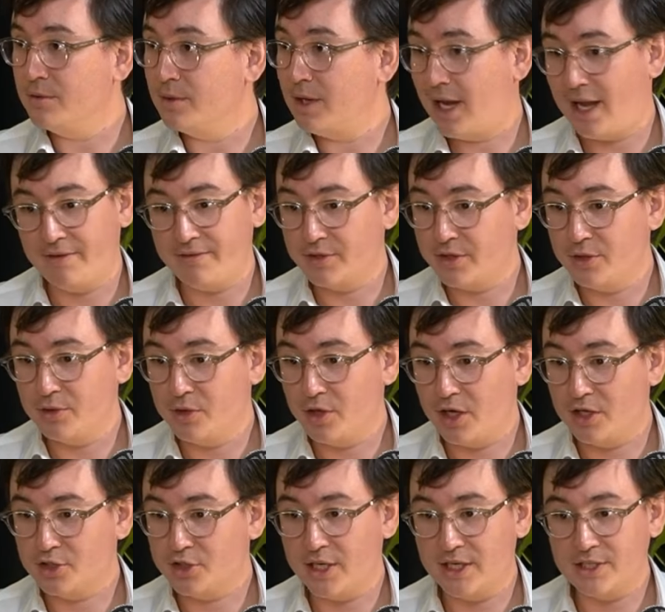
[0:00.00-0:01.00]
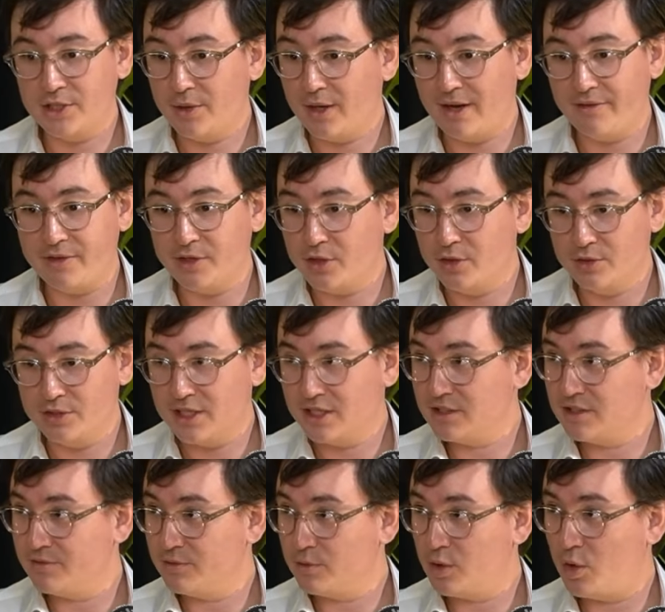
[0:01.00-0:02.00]
have a new contract, you have a new set
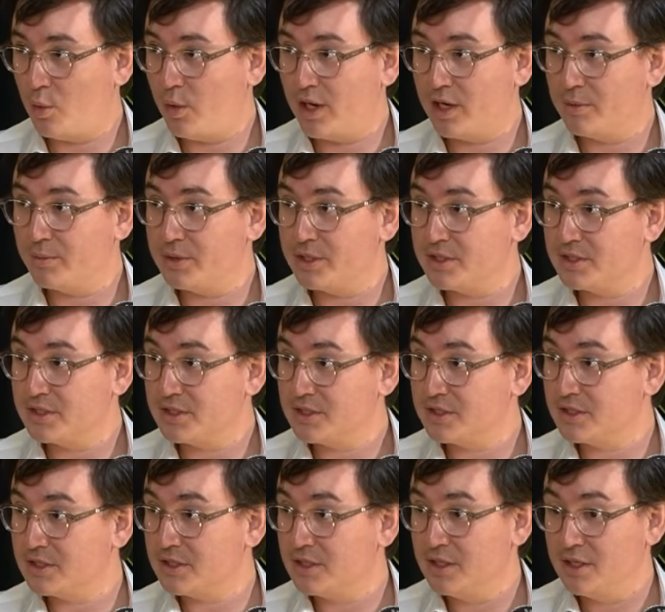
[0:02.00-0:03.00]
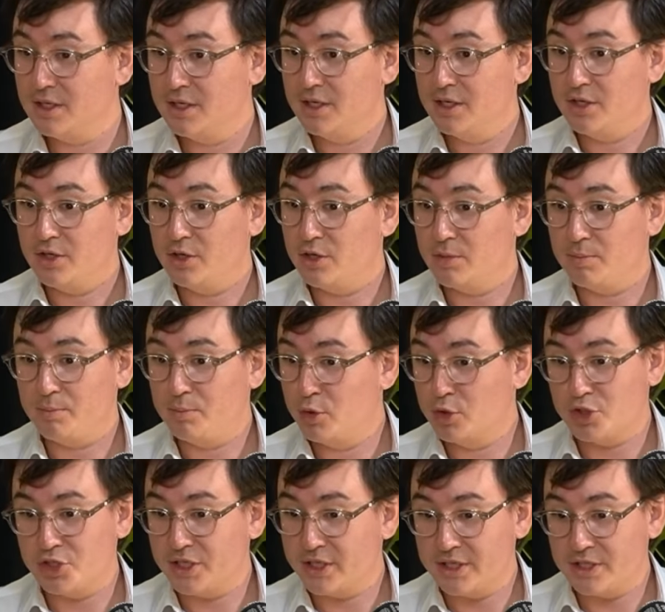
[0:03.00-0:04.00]
of requirements, you're
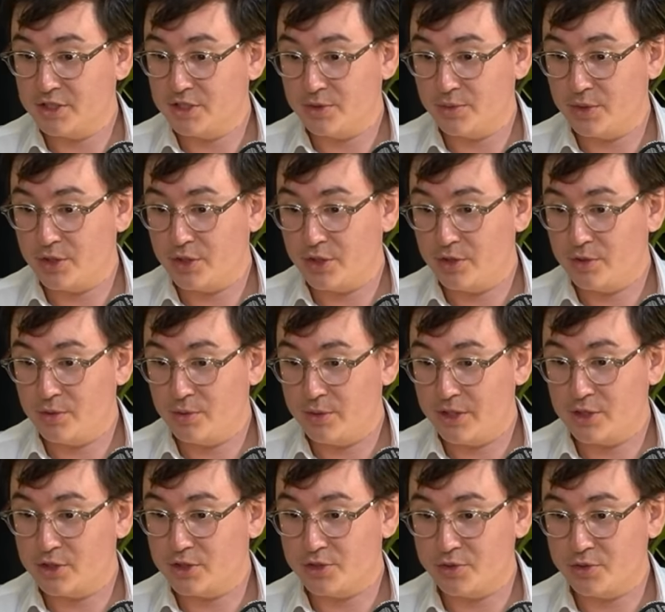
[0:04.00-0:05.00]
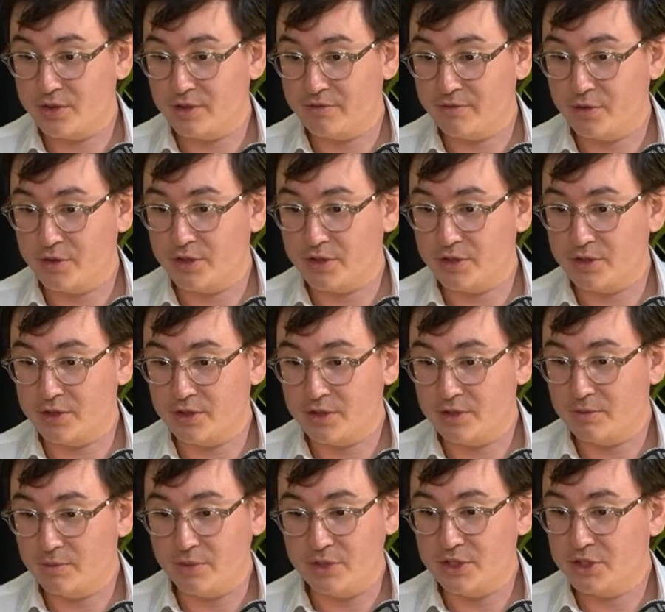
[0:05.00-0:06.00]
pushing into a new industry or vertical.
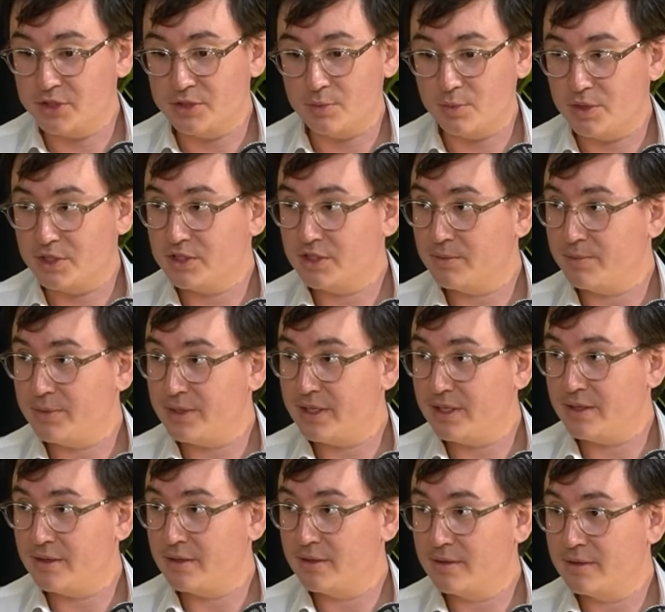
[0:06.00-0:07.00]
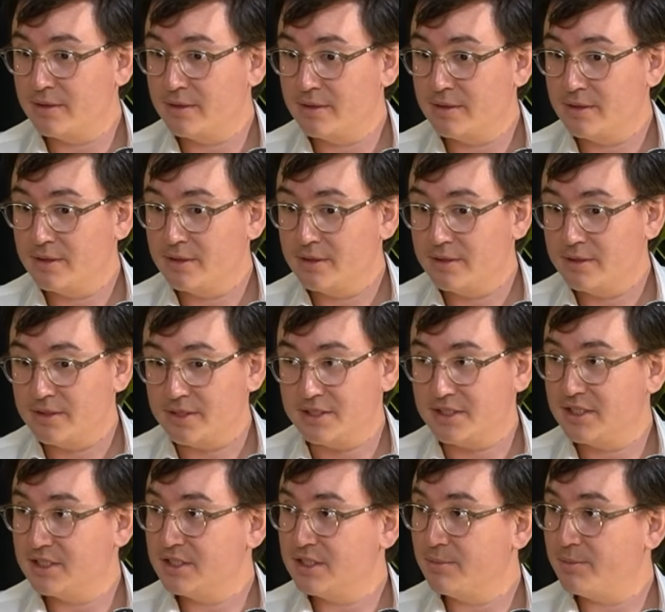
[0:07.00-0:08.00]
We just want to be the
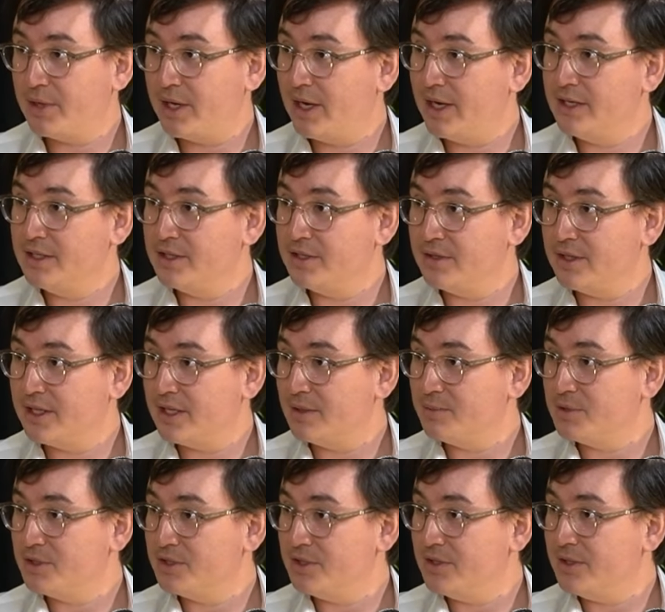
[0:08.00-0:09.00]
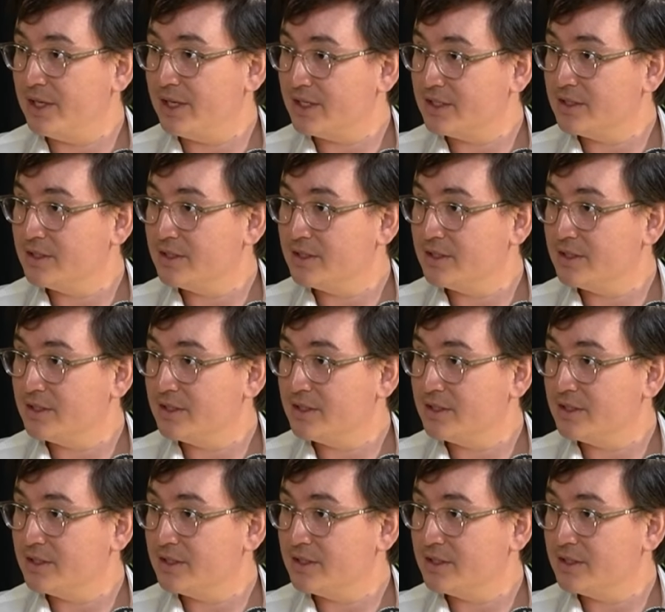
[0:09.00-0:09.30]
system behind you that helps you do that.